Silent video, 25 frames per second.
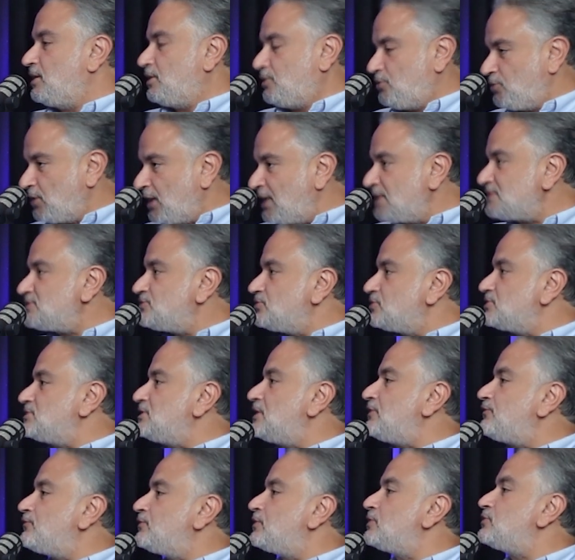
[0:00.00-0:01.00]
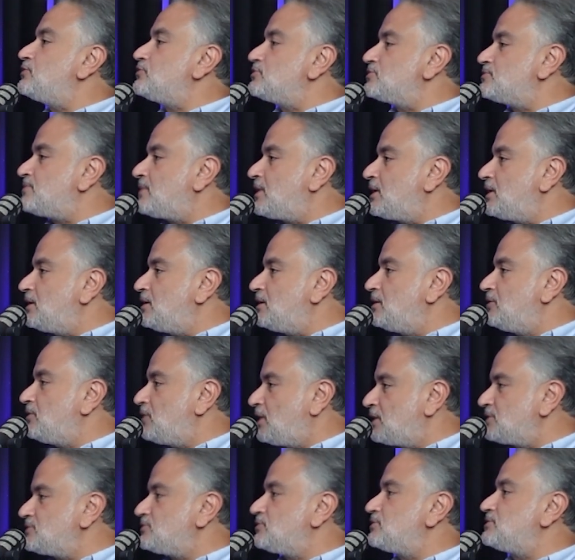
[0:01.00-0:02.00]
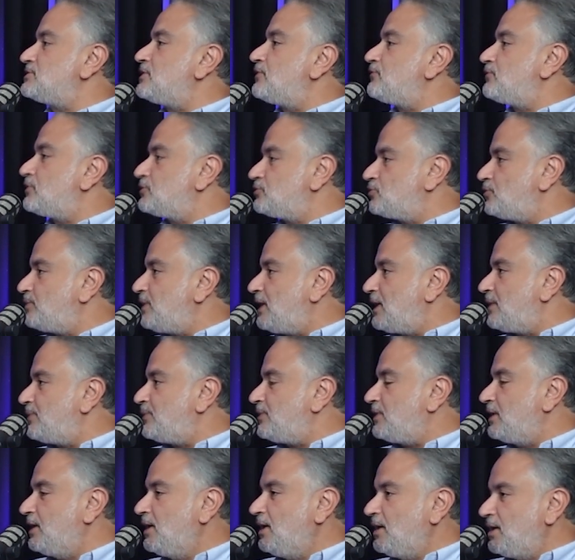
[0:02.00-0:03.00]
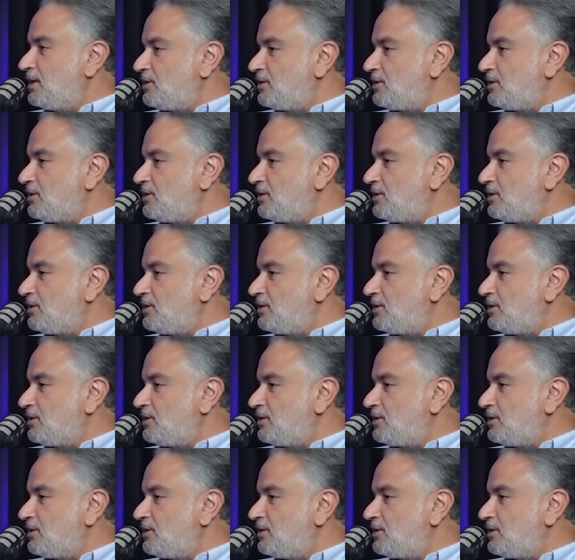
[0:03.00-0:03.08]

You ask yourself not to smile. You ask yourself not to be happy.